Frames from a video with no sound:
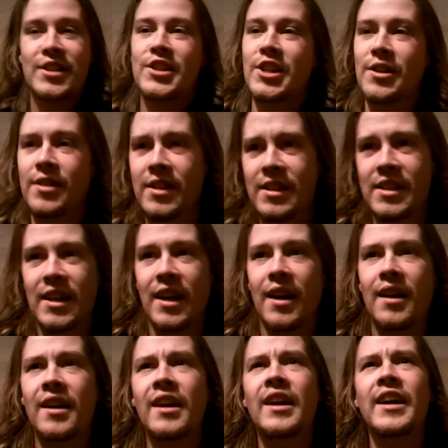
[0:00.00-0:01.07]
So it
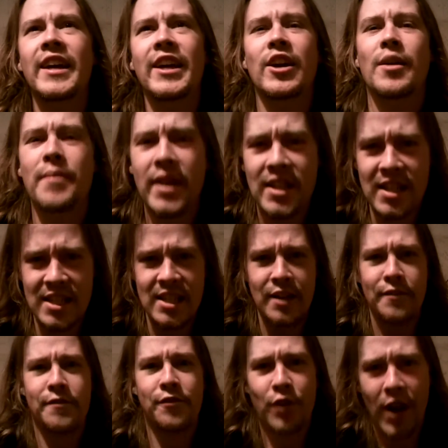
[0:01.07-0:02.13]
makes it
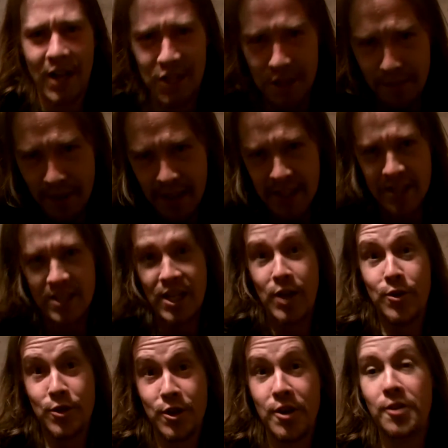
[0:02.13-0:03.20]
sound fresh. It makes it
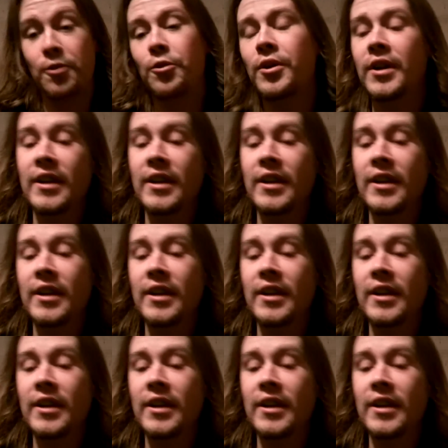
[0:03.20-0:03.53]
sound new,